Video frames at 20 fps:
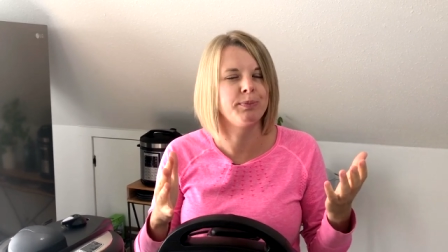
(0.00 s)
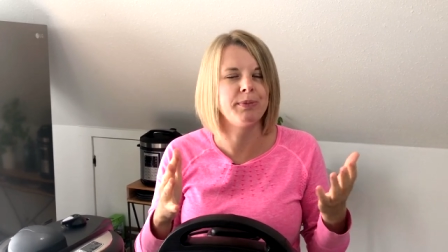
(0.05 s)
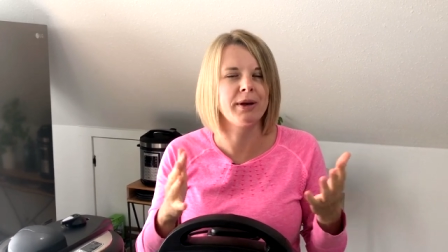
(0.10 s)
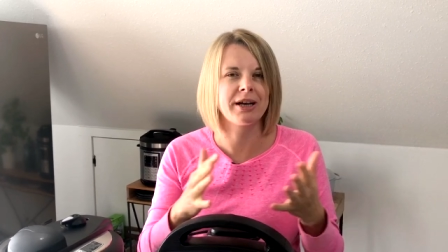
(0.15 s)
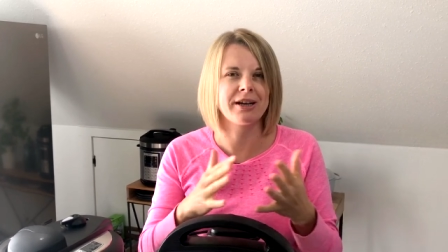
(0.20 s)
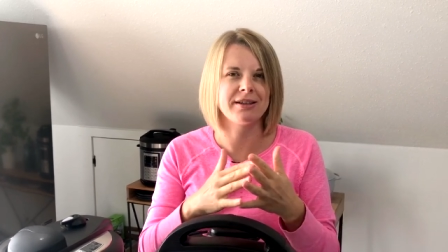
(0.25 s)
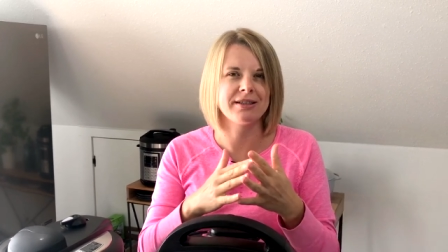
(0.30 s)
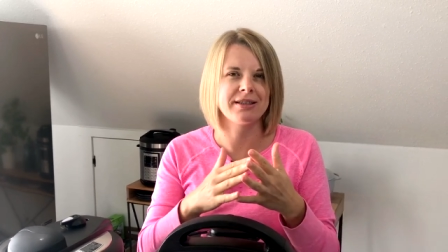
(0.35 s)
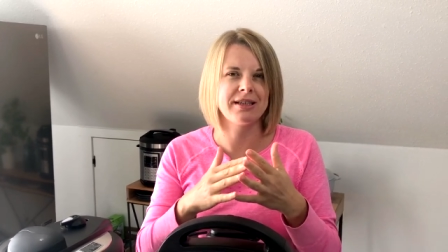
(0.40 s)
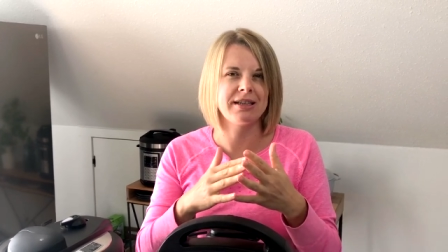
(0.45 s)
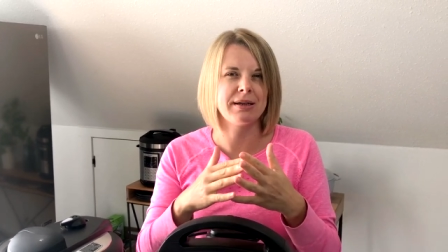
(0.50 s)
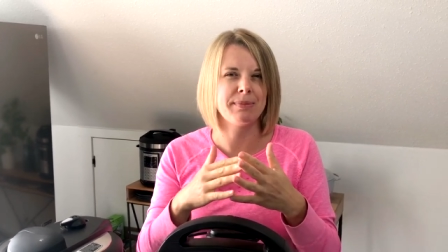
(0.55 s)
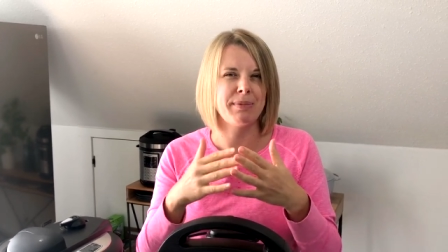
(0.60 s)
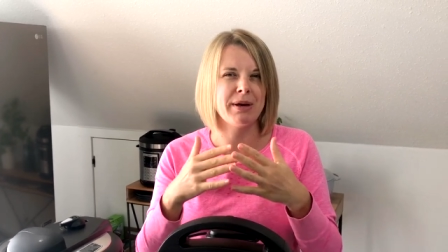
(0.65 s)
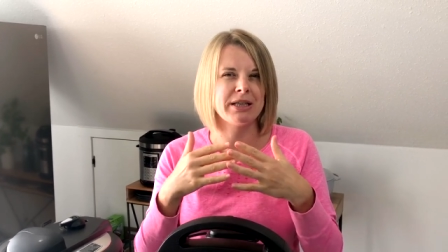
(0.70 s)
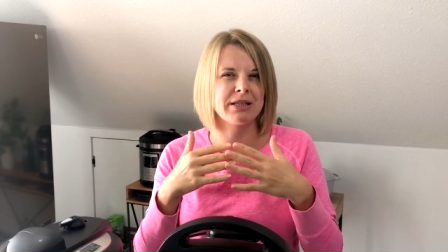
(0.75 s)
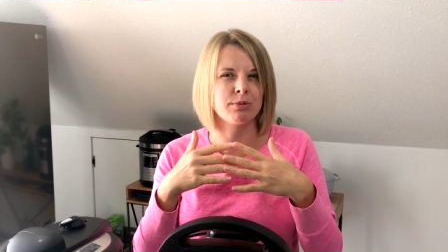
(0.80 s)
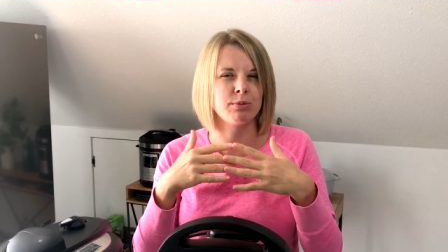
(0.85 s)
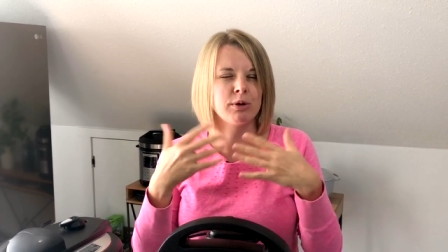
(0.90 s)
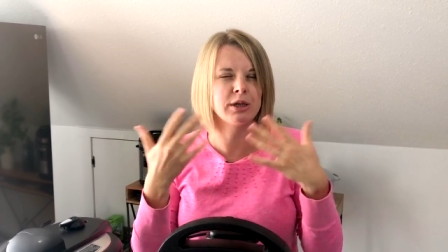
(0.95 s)
because it
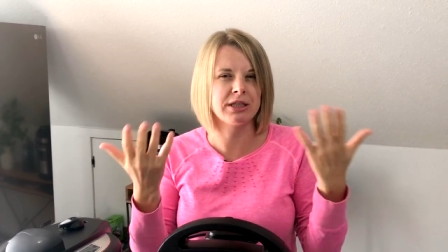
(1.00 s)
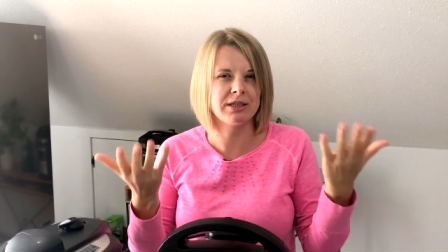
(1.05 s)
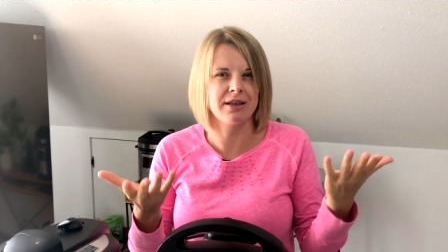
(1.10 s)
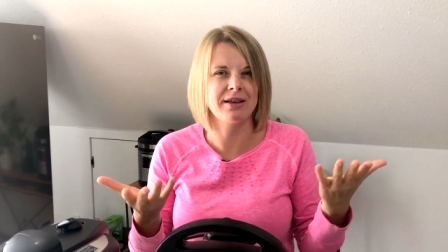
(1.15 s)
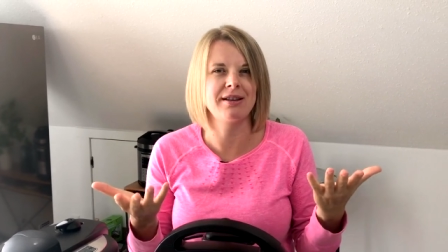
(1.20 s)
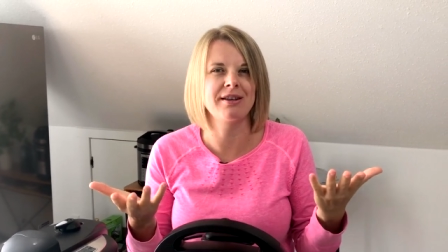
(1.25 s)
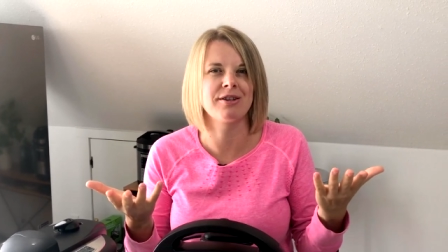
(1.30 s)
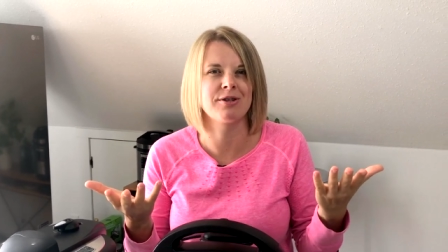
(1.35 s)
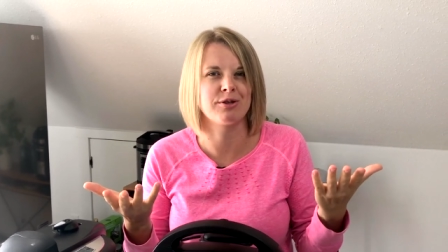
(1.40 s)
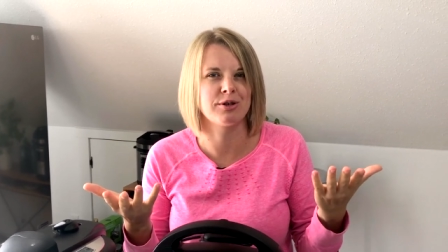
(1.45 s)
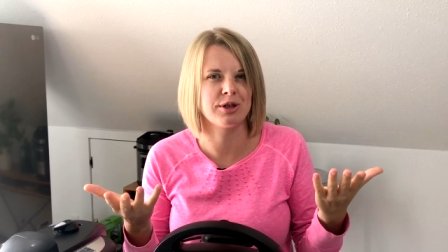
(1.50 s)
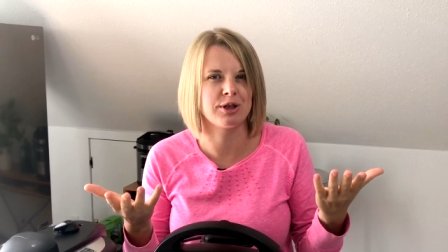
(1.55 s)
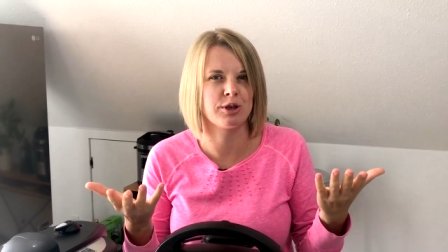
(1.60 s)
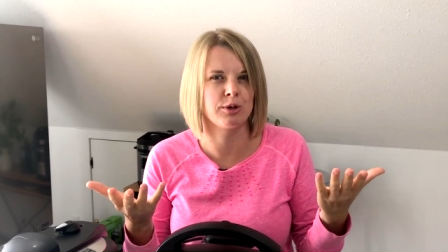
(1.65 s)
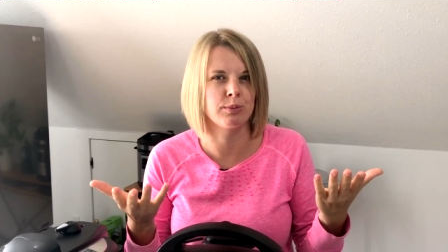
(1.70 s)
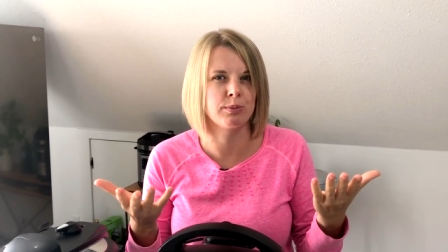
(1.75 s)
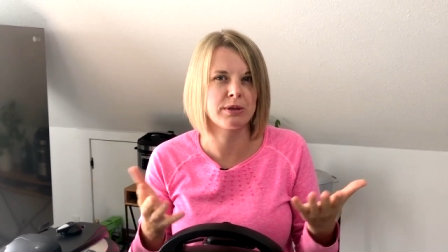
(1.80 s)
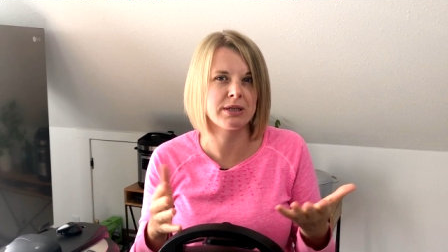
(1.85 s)
depends what's in your soup.